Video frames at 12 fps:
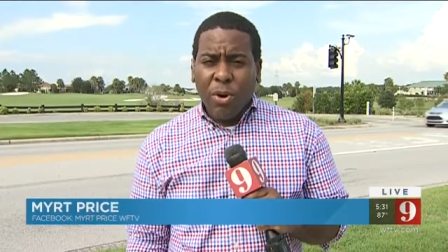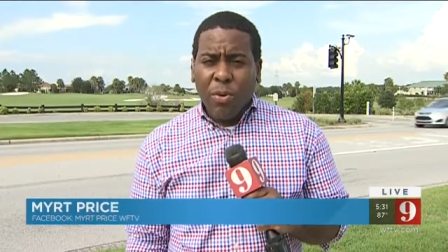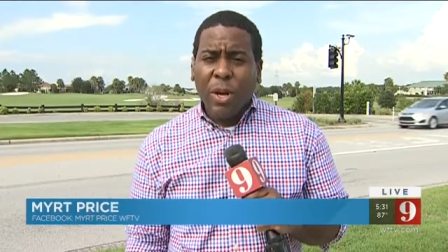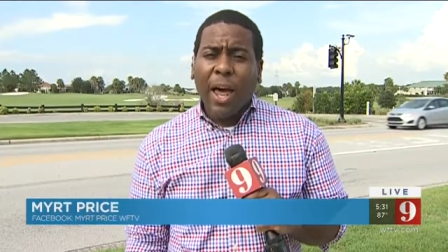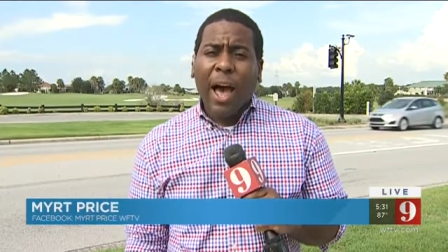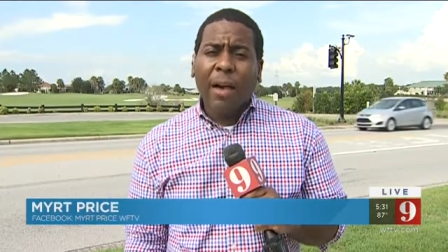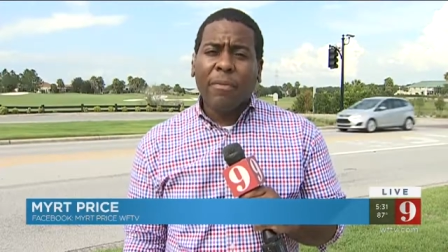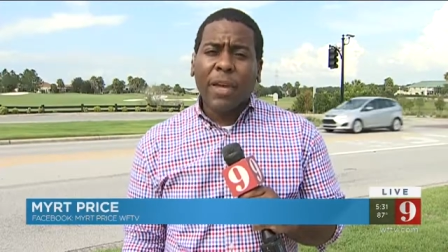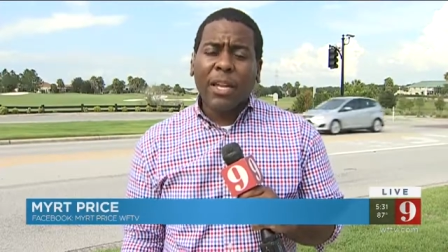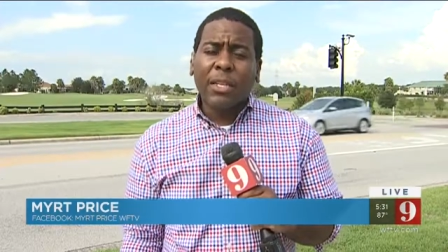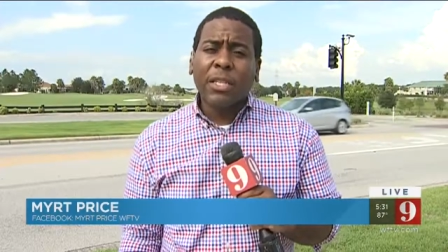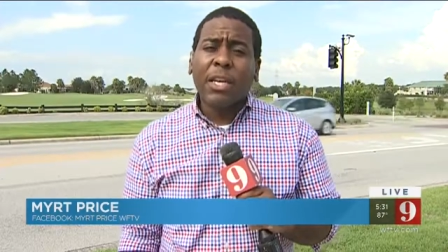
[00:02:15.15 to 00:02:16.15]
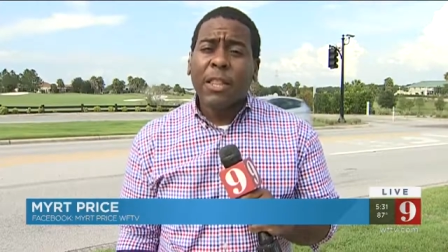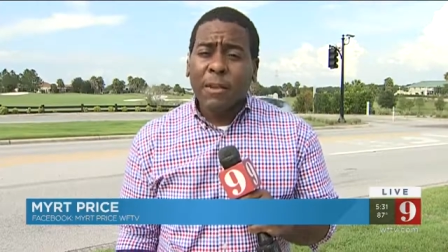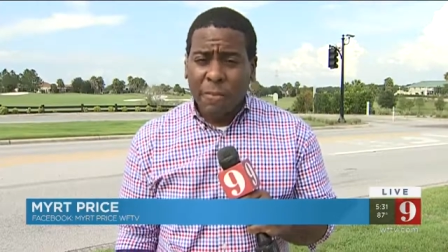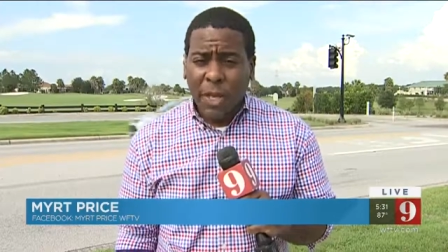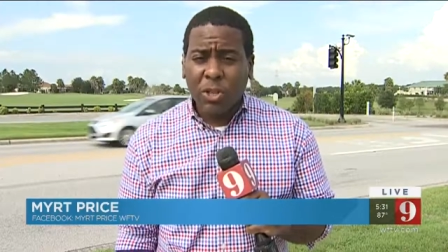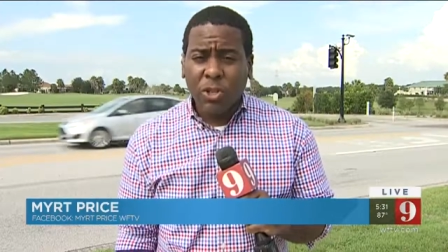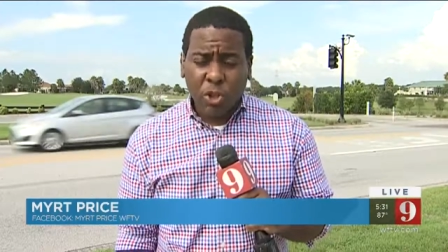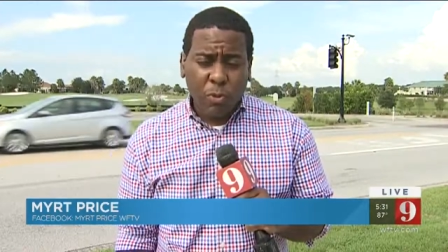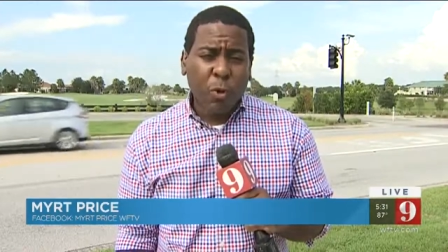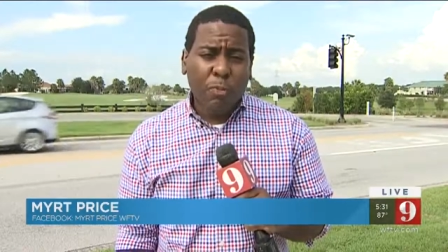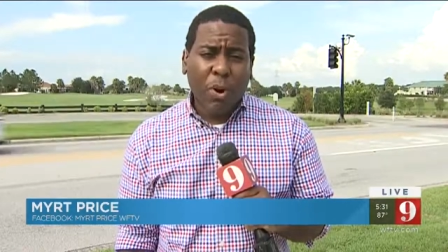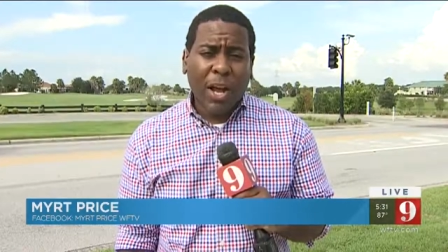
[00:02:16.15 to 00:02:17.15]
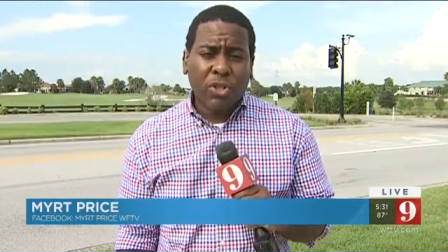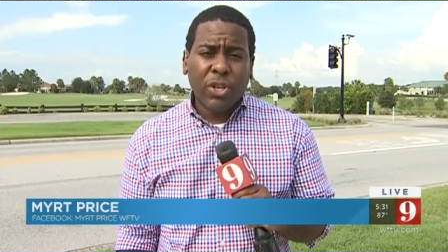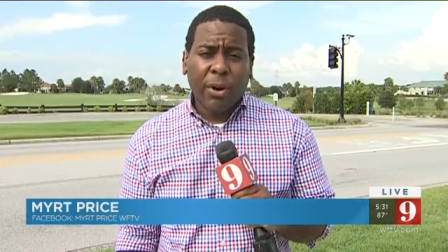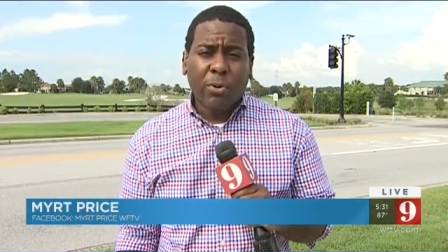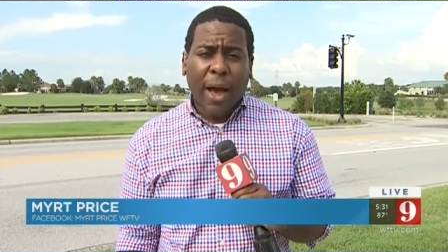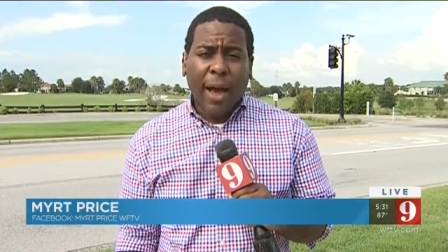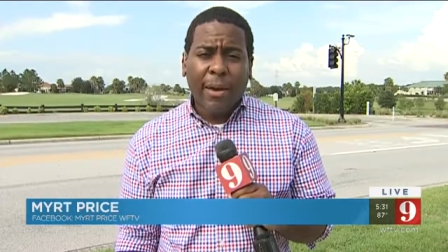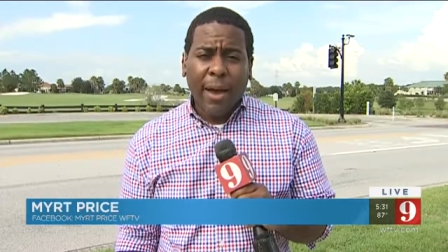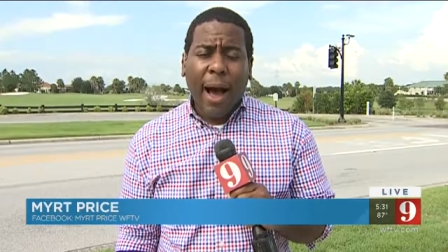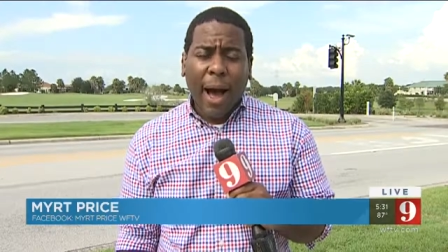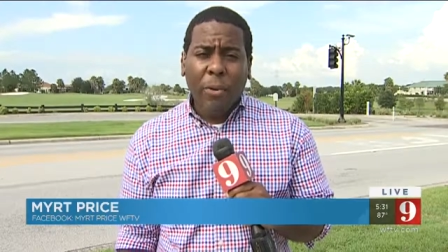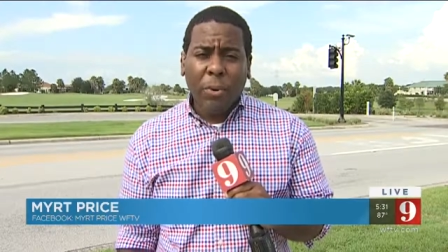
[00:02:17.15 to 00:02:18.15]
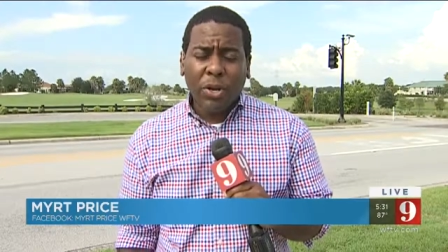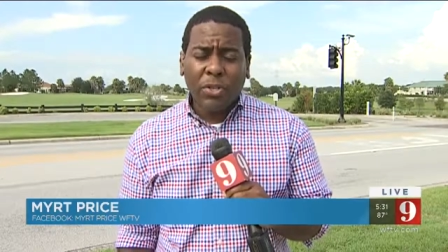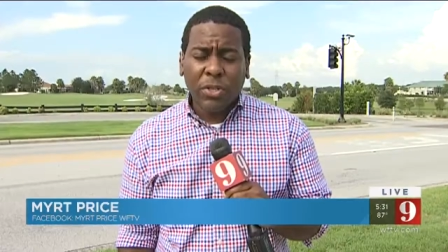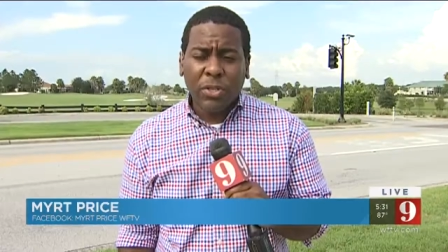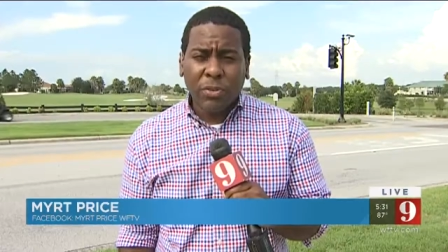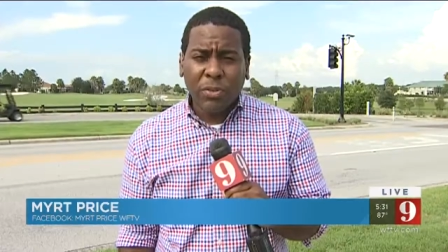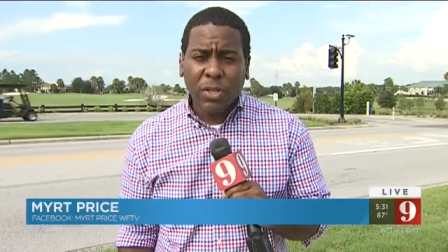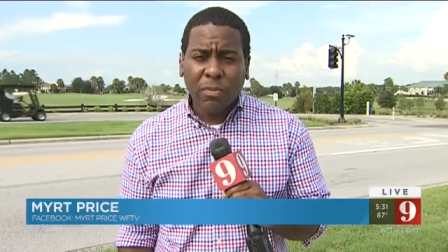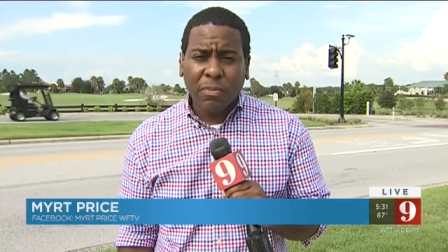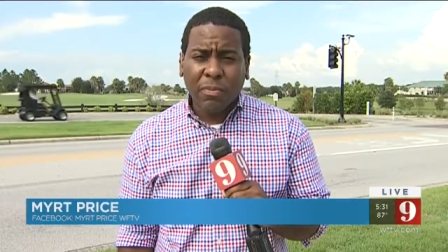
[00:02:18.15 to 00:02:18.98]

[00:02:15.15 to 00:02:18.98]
We're live in the villages. Mert Price, Channel 9, Eyewitness News.